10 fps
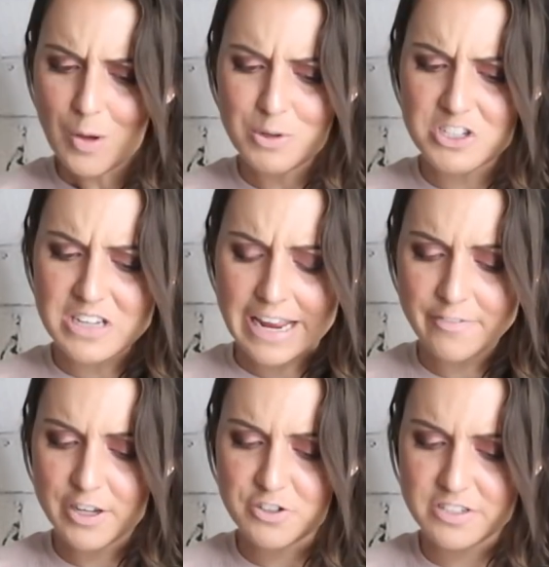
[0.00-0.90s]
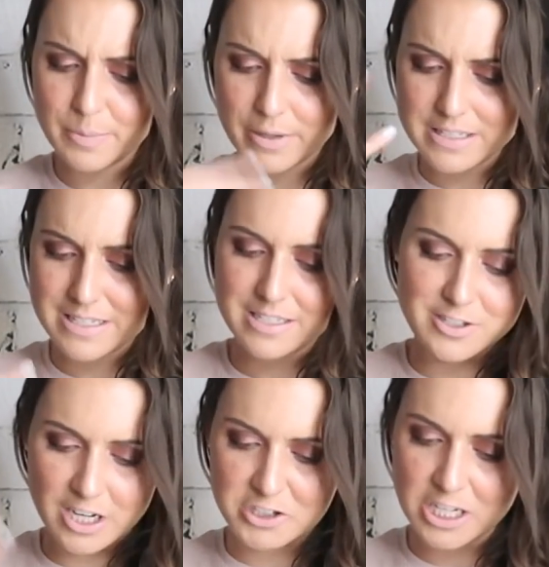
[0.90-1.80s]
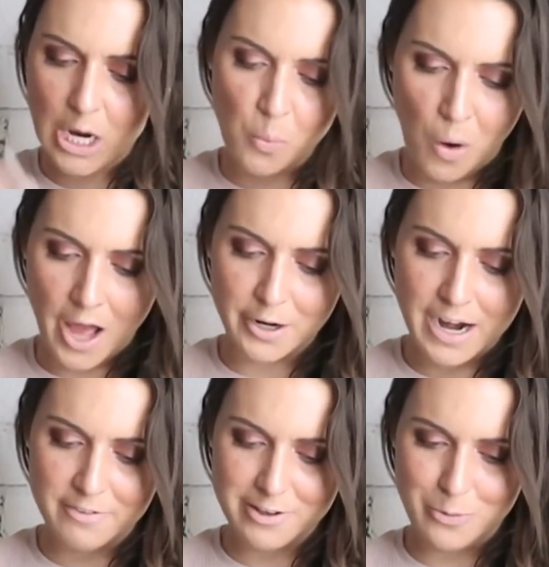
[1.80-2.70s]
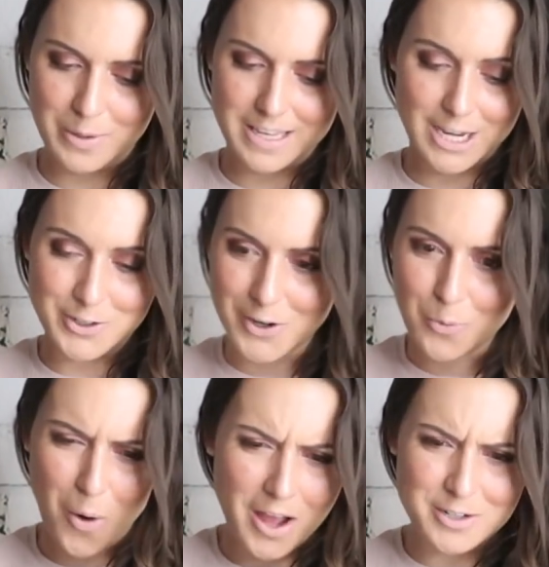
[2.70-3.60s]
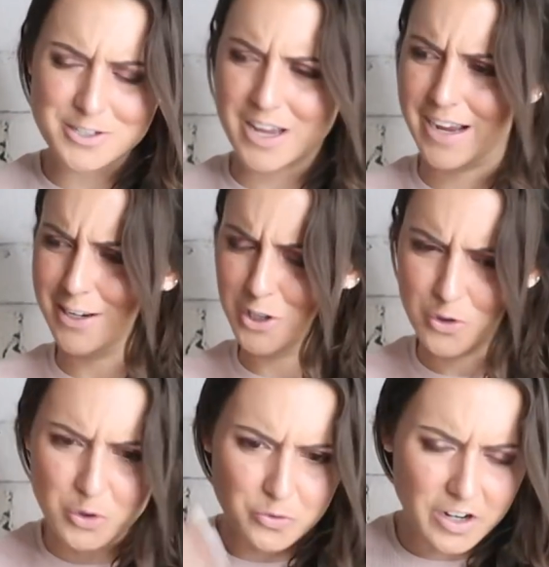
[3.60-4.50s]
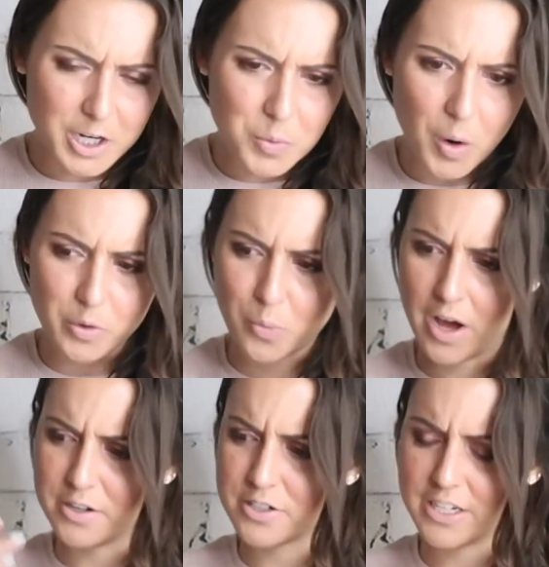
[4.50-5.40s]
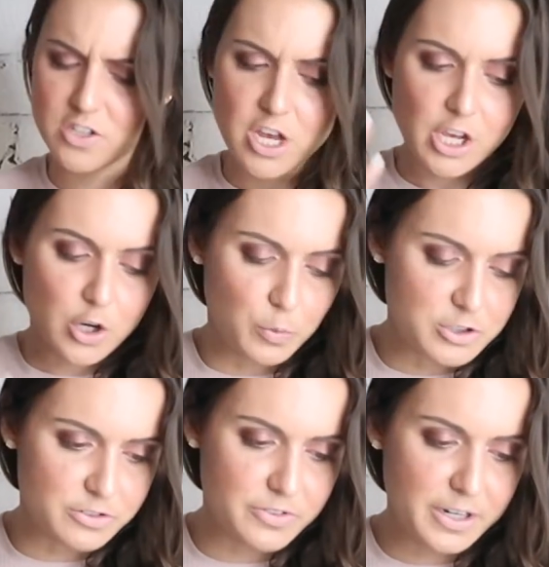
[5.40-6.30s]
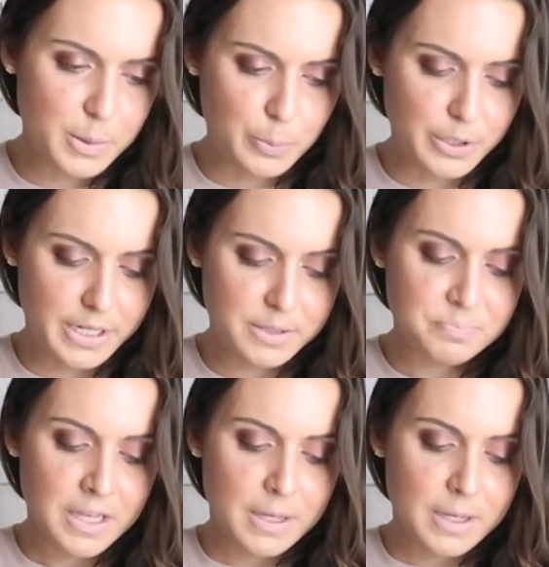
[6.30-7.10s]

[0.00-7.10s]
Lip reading: Which is kind of interesting because this is such like a water heavy week and you're a water sign and you do very well with water signs, which are very pretty.